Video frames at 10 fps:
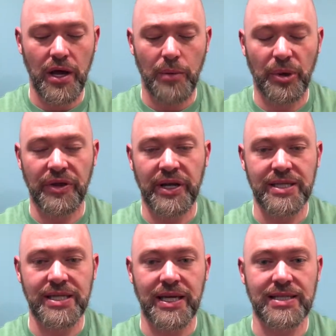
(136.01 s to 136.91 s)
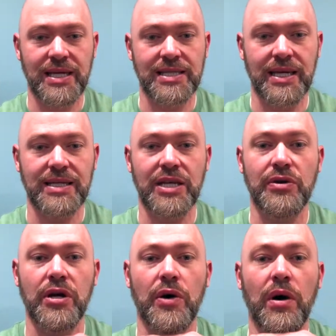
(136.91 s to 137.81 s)
But the next thing is, as they continue
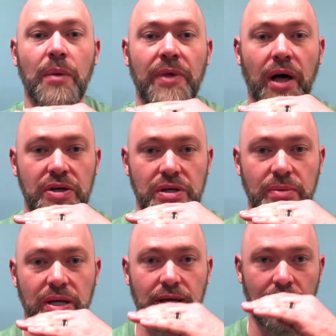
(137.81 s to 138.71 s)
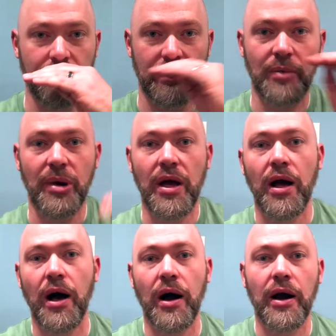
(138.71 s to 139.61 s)
to go up, they'll actually begin to cover up
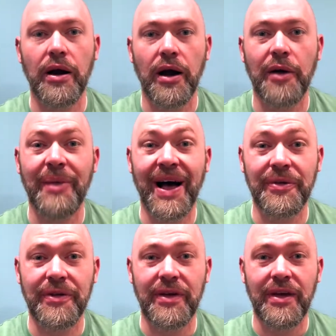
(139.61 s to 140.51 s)
our mouth.